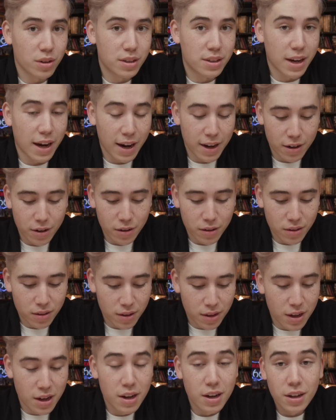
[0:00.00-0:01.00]
data.
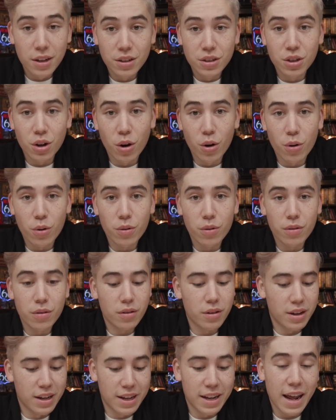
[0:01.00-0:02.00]
So
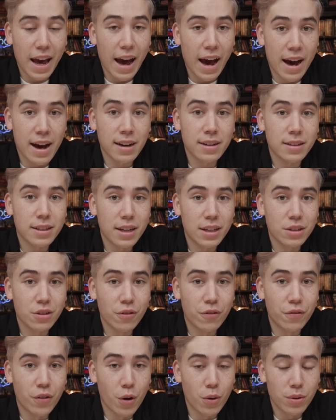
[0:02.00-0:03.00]
it acts as a
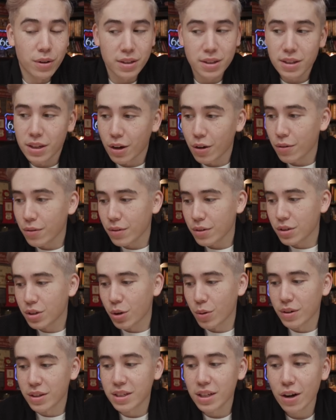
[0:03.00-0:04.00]
phone itself.
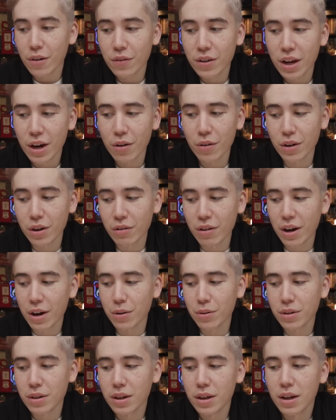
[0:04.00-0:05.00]
So instead of carrying
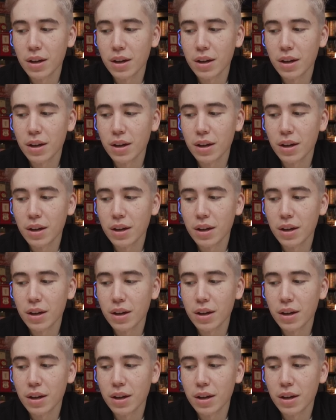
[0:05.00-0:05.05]
around